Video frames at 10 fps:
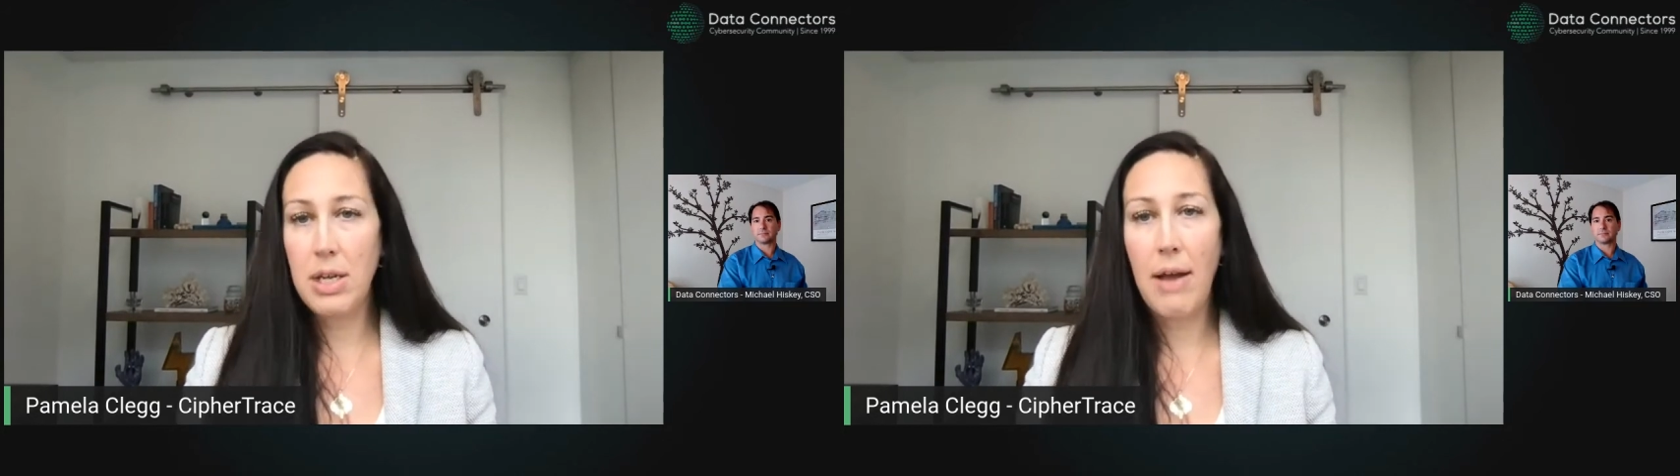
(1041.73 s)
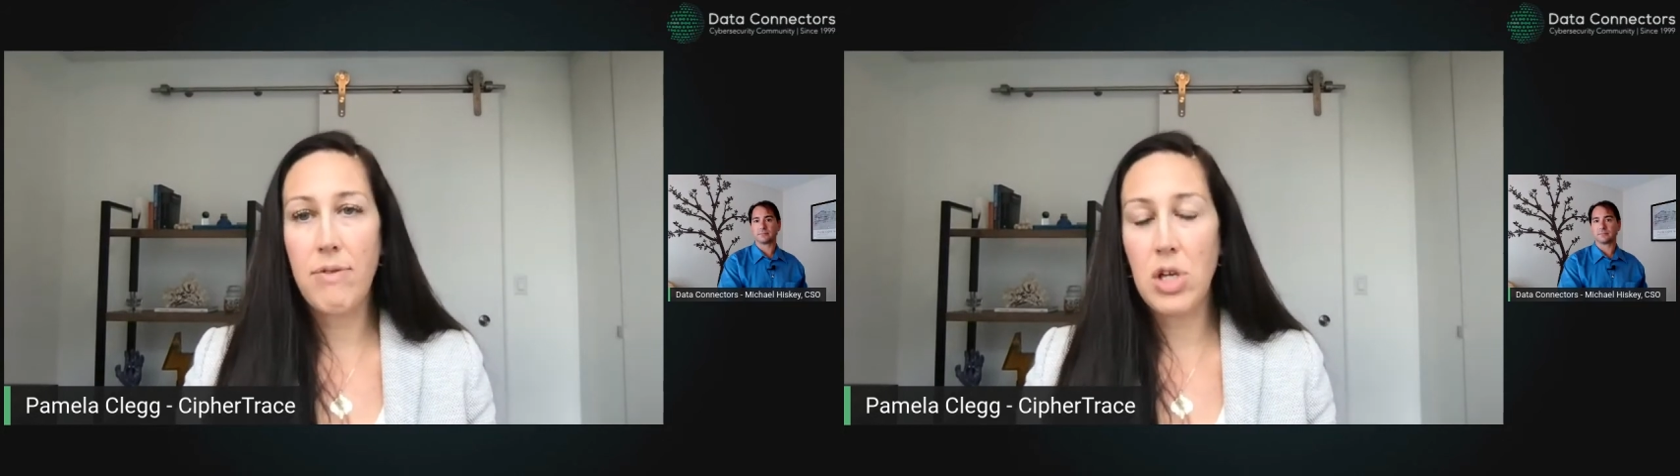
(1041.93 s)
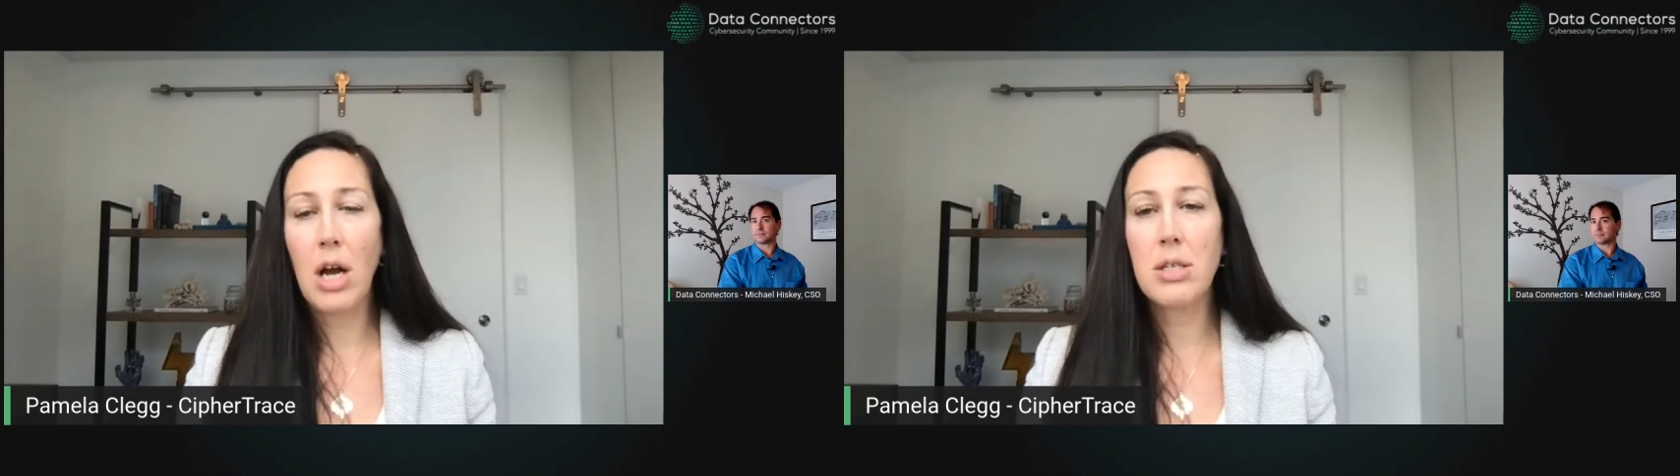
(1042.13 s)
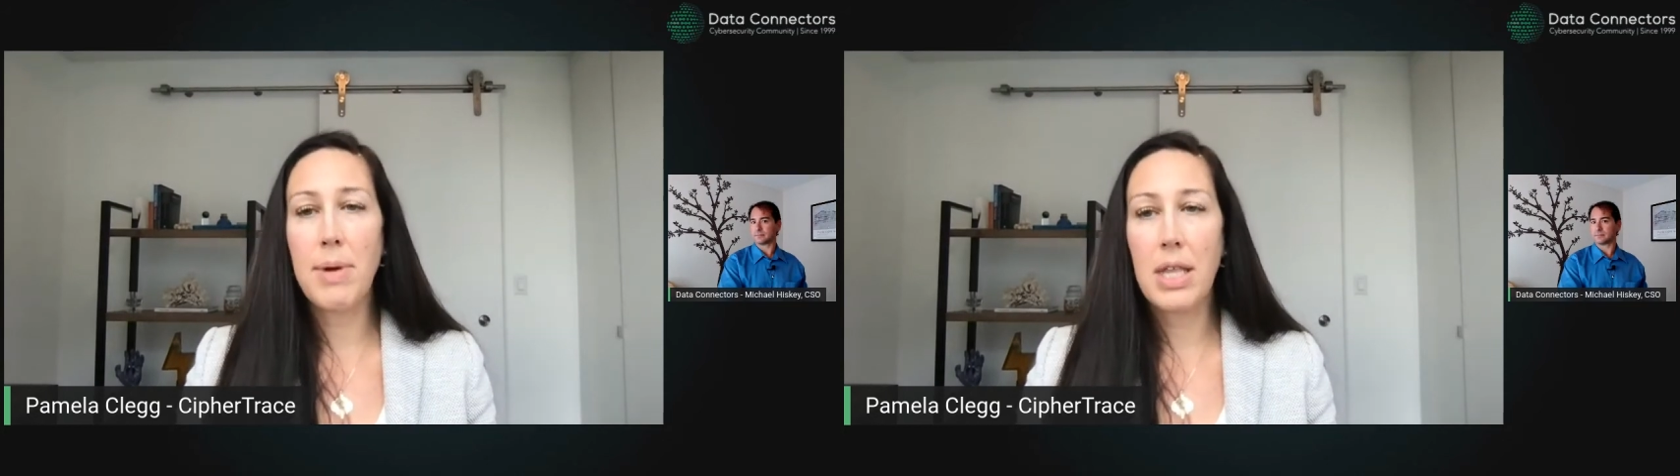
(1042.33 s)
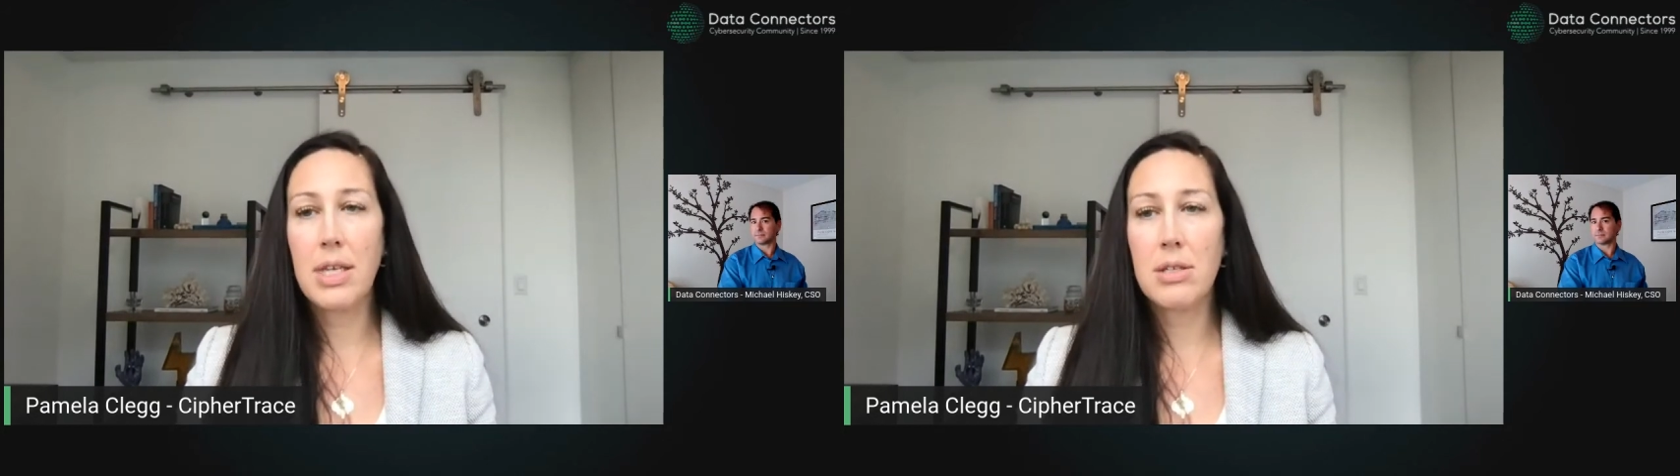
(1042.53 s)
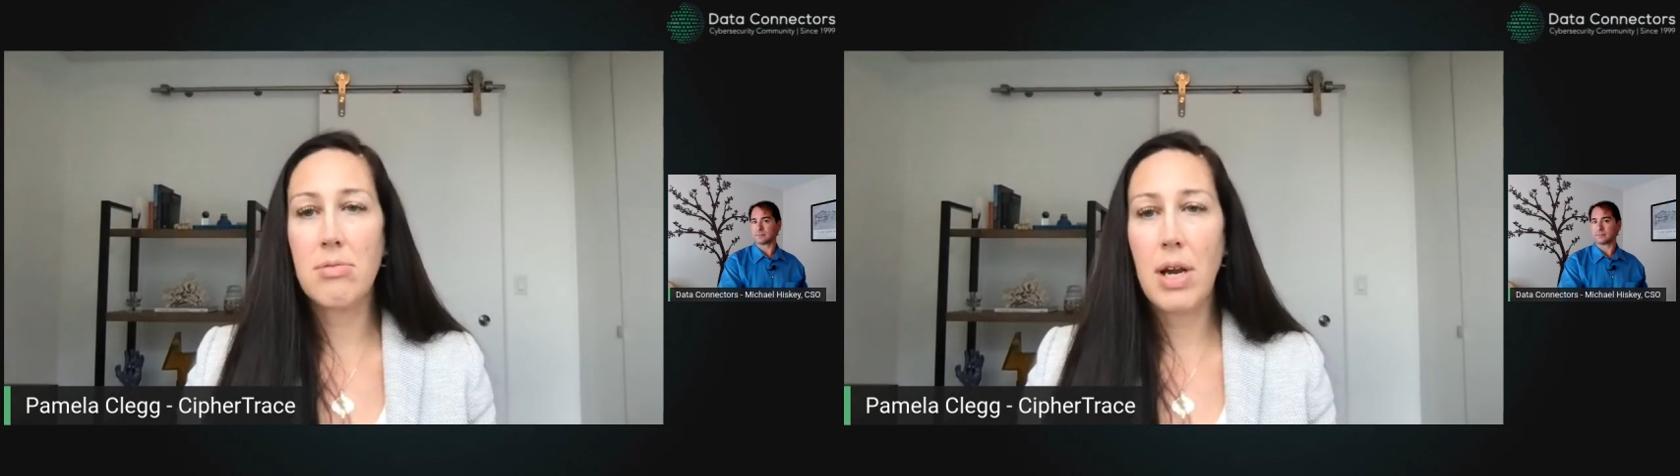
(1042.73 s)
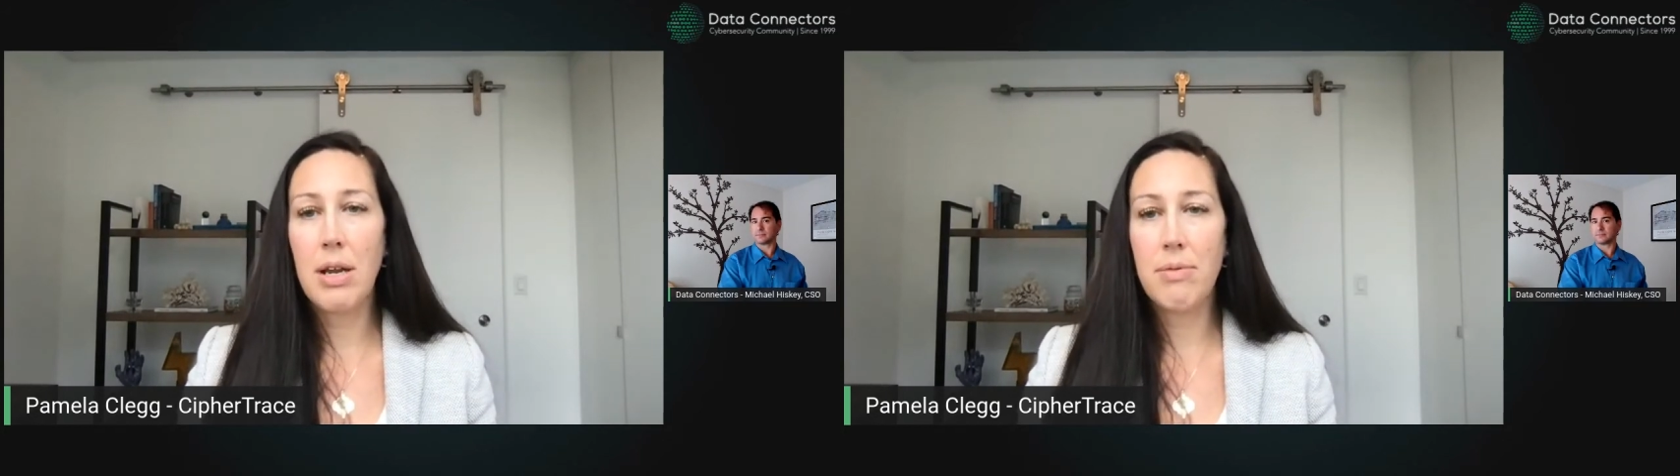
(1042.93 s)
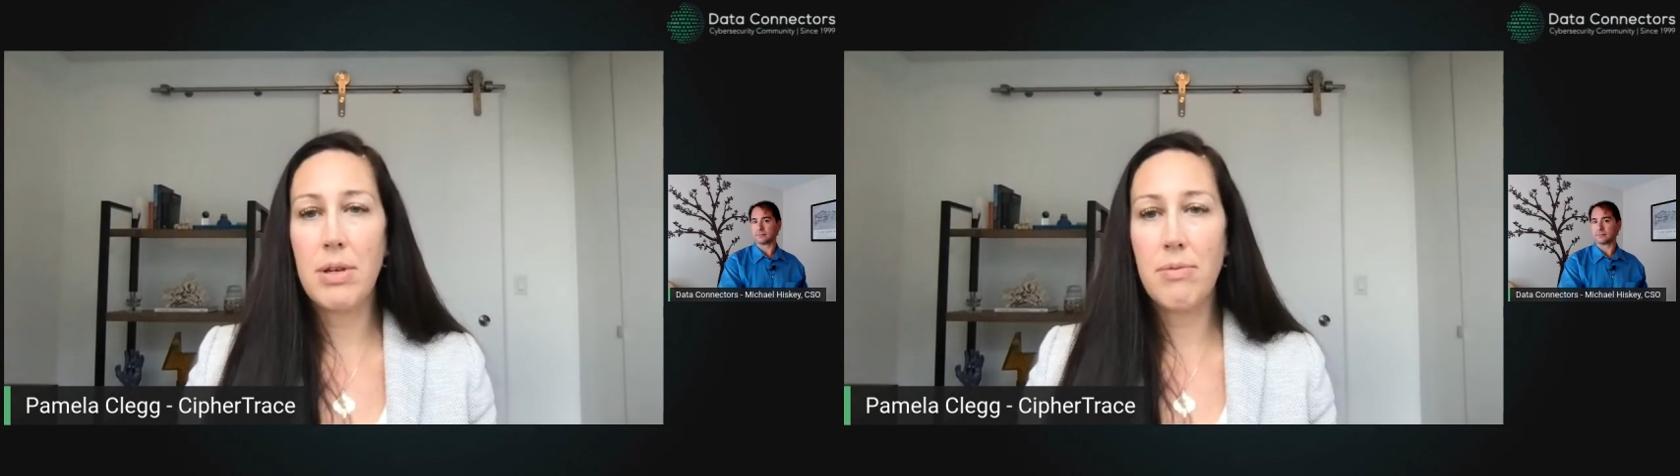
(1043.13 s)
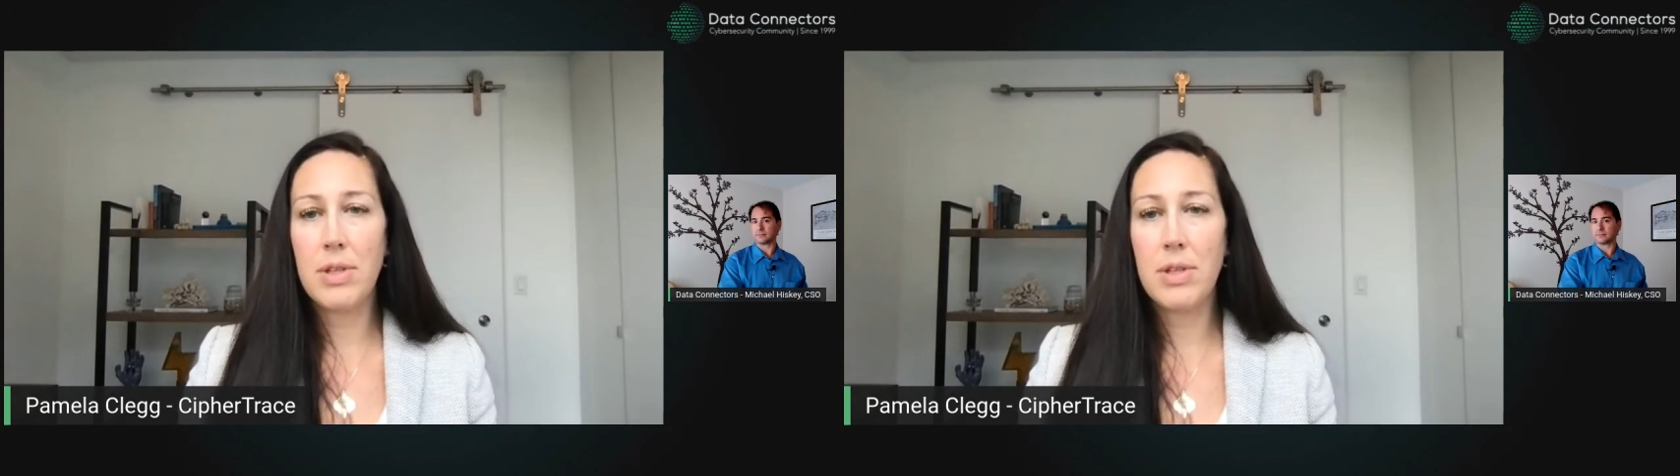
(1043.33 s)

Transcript: i've talked about this right we,